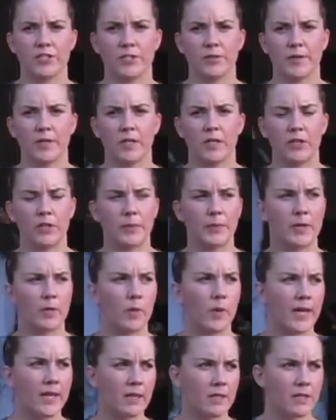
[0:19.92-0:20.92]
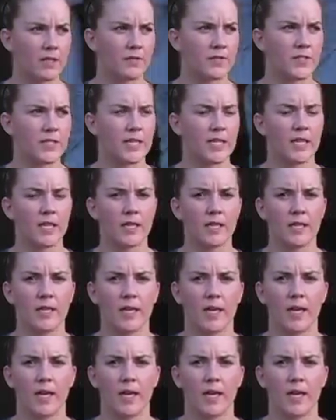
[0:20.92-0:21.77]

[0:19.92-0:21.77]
doing a little bit of weightlifting,